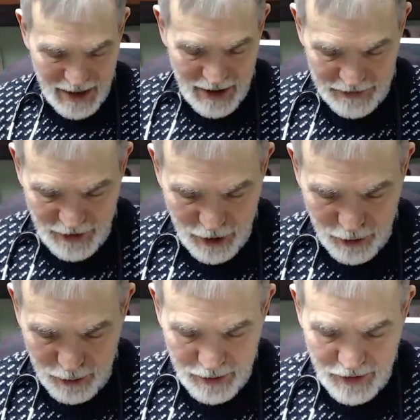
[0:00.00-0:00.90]

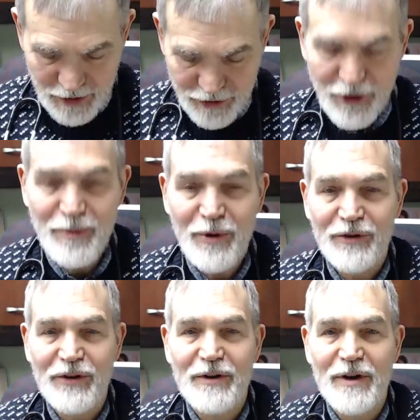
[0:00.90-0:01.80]
So the third
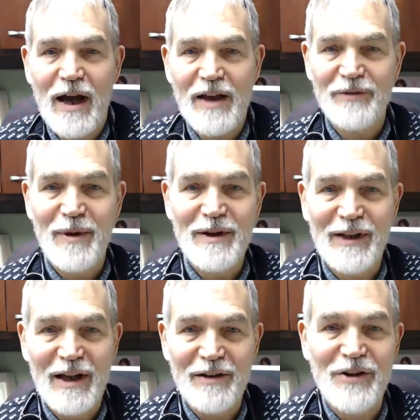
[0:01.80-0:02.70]
person, I spent a
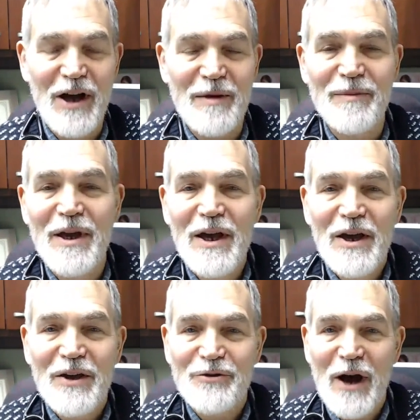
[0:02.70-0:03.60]
lot of time
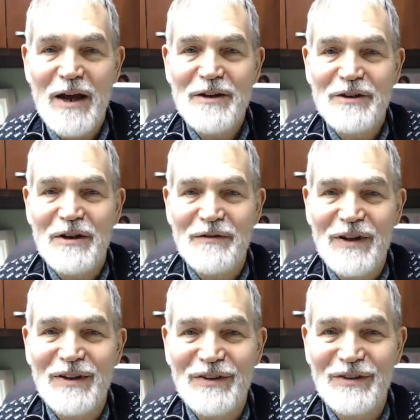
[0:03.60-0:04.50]
trying to
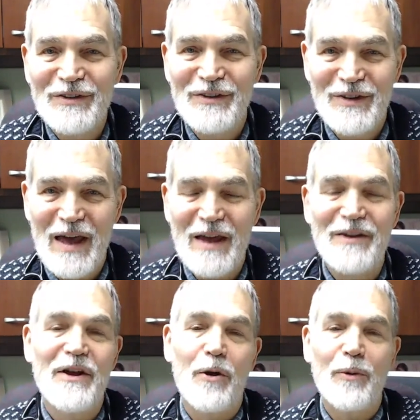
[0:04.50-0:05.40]
convince
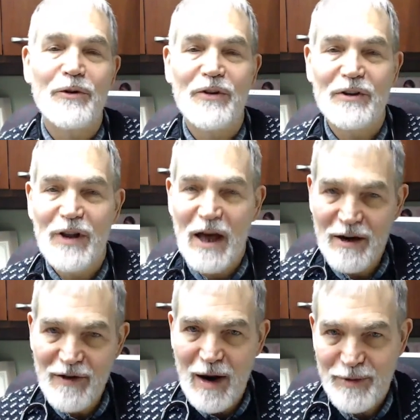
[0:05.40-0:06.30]
that there was a lot
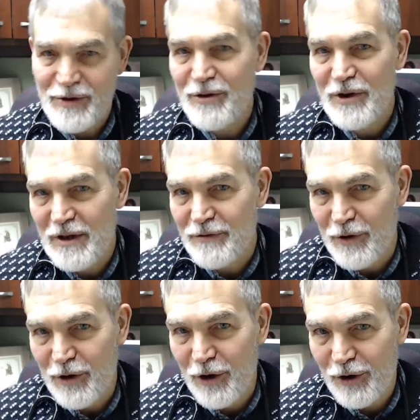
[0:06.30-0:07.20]
of opportunity for
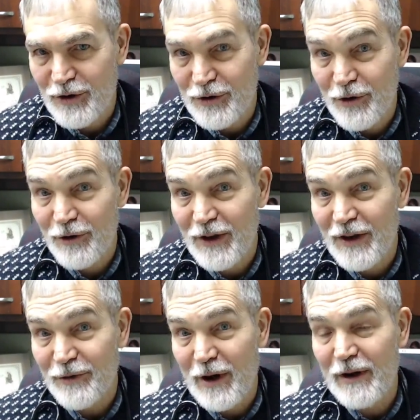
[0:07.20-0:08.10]
her to turn
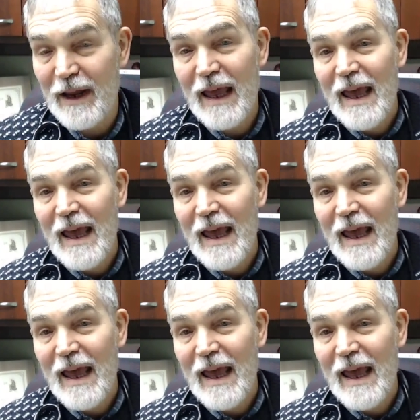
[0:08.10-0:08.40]
things around.